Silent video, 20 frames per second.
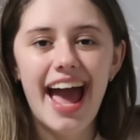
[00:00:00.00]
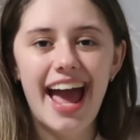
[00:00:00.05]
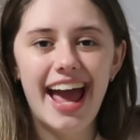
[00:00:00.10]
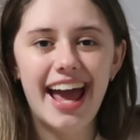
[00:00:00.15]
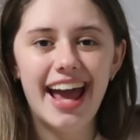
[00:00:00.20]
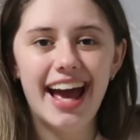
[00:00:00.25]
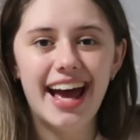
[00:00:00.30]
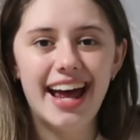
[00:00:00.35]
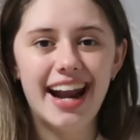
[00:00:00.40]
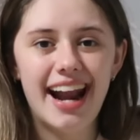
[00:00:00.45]

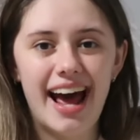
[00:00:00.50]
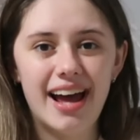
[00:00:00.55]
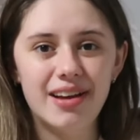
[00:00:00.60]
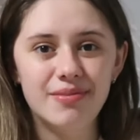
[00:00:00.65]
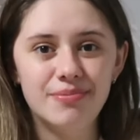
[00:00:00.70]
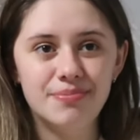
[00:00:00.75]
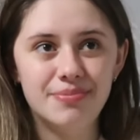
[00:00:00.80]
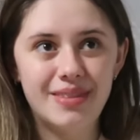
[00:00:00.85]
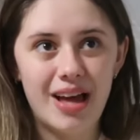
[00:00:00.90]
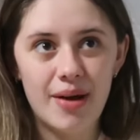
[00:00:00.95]
and
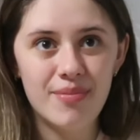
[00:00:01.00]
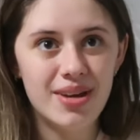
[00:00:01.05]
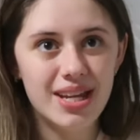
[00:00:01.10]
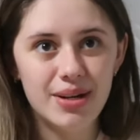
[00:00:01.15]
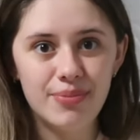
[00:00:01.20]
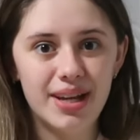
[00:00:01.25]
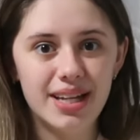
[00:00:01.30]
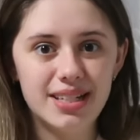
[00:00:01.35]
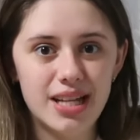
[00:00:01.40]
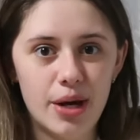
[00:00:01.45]
I'm that
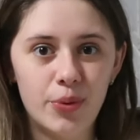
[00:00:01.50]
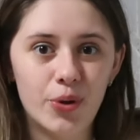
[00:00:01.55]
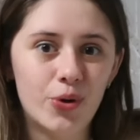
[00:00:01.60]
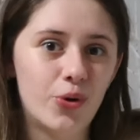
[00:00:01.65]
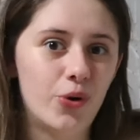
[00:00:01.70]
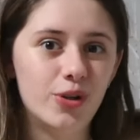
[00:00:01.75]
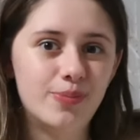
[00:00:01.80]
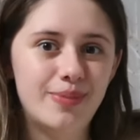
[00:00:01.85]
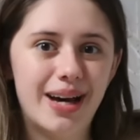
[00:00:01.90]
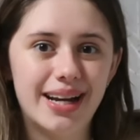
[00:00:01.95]
made me a double
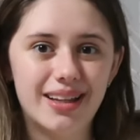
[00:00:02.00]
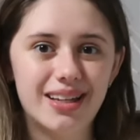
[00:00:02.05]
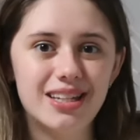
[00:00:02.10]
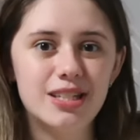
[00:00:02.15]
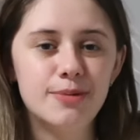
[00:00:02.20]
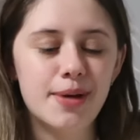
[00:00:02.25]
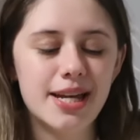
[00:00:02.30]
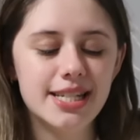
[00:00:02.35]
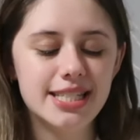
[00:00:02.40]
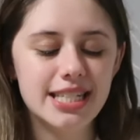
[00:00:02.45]
gold
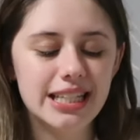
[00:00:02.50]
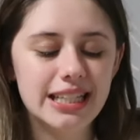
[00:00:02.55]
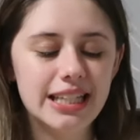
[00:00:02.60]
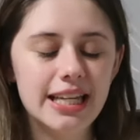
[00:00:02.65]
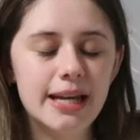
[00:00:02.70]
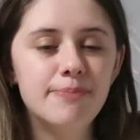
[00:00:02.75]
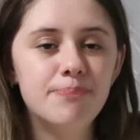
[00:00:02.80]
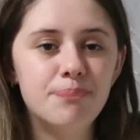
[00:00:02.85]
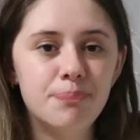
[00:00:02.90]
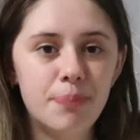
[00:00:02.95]
medalist
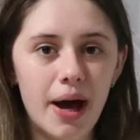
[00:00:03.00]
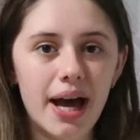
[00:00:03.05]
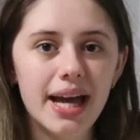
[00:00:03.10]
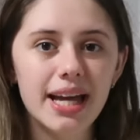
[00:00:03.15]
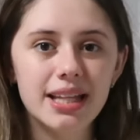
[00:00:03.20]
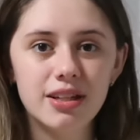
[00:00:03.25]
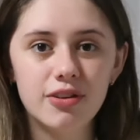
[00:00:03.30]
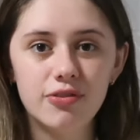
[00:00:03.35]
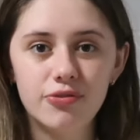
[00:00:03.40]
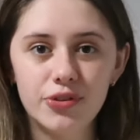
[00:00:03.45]
basically
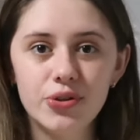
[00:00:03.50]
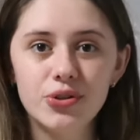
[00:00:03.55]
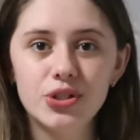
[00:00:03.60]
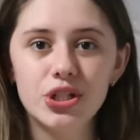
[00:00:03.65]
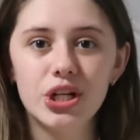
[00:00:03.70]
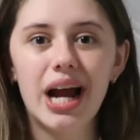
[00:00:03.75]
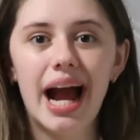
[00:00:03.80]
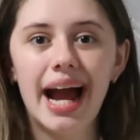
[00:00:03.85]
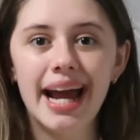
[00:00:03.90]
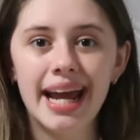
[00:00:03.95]
but in the
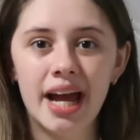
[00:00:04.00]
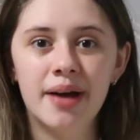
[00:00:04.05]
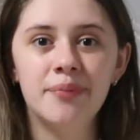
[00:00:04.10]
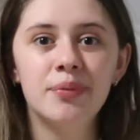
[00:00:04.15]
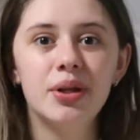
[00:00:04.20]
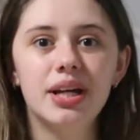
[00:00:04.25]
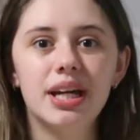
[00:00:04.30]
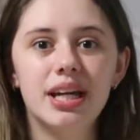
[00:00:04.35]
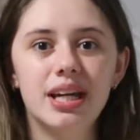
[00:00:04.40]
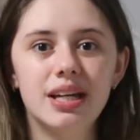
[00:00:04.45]
future I am
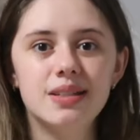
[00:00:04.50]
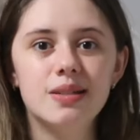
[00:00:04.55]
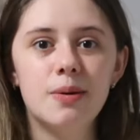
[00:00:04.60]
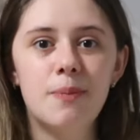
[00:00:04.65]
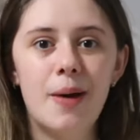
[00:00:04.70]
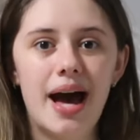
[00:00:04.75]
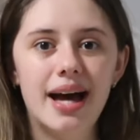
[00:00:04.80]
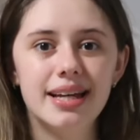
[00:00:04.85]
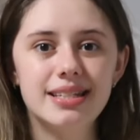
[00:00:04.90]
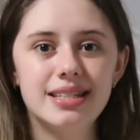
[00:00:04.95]
looking into
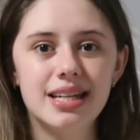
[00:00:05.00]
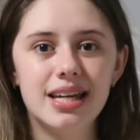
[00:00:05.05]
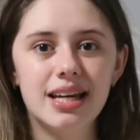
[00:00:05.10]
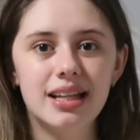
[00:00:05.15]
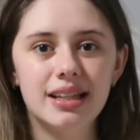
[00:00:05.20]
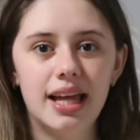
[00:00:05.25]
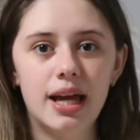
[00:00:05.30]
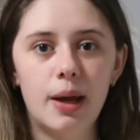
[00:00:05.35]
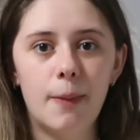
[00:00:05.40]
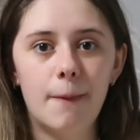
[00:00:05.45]

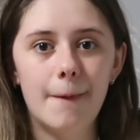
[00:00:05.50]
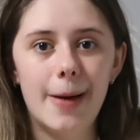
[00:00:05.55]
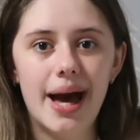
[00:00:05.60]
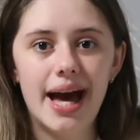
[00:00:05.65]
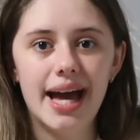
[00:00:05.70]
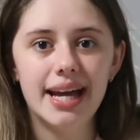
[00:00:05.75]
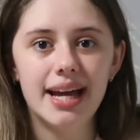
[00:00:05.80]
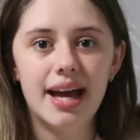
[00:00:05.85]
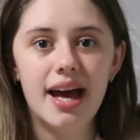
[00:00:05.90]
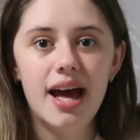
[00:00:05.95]
passing like
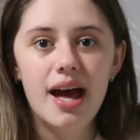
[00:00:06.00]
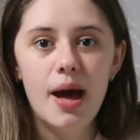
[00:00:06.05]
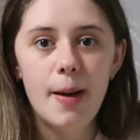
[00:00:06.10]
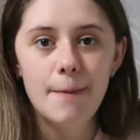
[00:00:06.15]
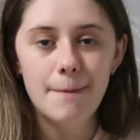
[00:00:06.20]
my